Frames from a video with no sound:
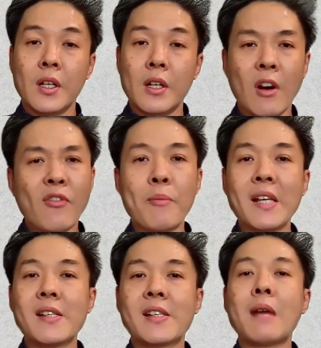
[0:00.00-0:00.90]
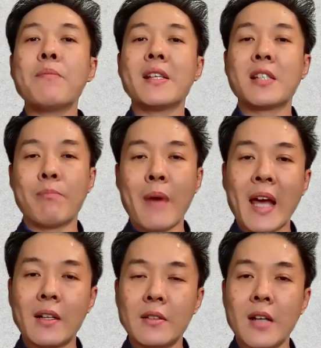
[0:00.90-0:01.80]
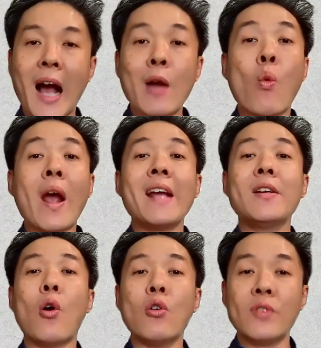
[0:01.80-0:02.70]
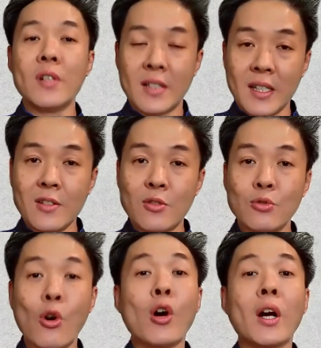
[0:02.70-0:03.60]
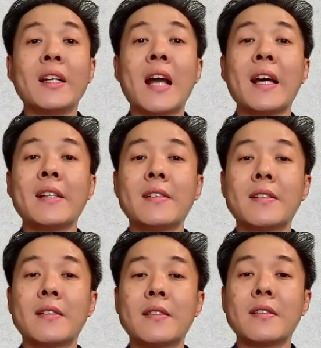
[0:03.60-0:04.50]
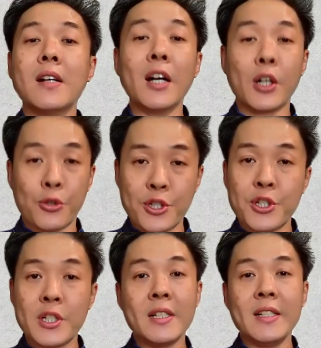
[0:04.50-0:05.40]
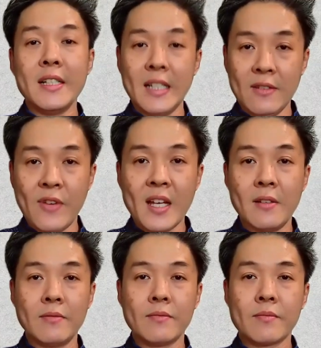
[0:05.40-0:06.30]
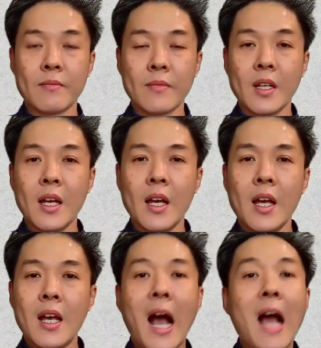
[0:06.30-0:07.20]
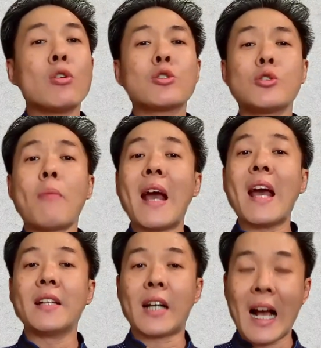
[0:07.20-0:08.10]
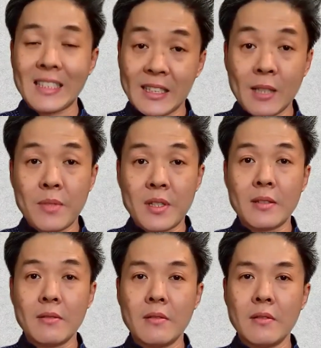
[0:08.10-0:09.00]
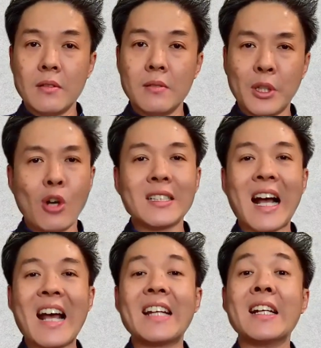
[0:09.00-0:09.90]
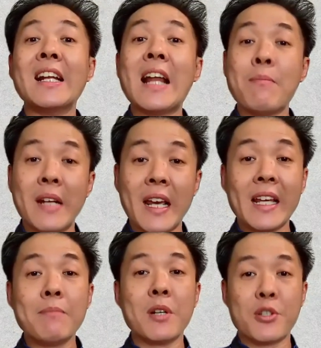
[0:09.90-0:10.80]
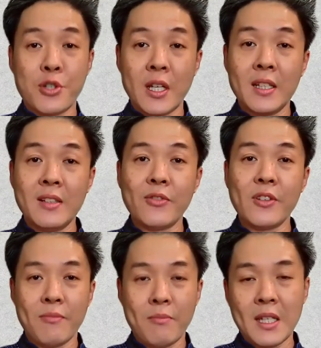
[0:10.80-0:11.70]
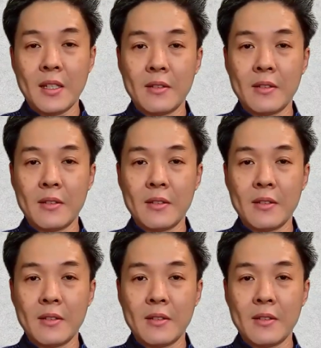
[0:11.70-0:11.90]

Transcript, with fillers: Well, for me, some years back, I went overseas to organize a Christian event. I was stopped at the customs because I had a laminating machine with me.